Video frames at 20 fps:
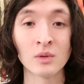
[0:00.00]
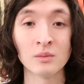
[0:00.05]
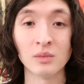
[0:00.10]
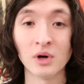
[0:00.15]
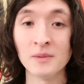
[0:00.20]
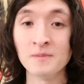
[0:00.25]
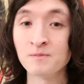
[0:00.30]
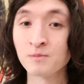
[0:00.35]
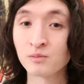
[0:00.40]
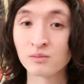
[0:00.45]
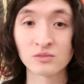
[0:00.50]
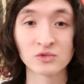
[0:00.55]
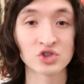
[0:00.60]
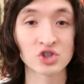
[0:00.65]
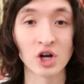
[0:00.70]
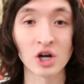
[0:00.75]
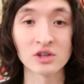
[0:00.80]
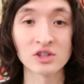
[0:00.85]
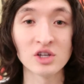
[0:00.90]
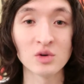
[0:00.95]
But
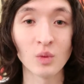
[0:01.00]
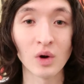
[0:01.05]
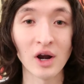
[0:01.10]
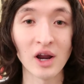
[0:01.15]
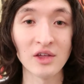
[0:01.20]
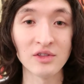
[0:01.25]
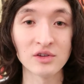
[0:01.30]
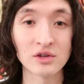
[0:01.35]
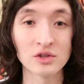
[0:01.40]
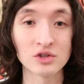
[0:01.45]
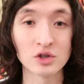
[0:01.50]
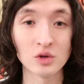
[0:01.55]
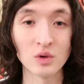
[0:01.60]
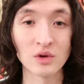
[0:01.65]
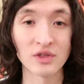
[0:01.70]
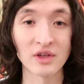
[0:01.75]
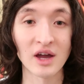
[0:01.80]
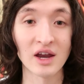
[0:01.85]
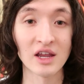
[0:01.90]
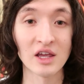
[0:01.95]
Chuck didn't want anything to do
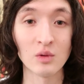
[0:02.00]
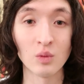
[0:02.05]
with that.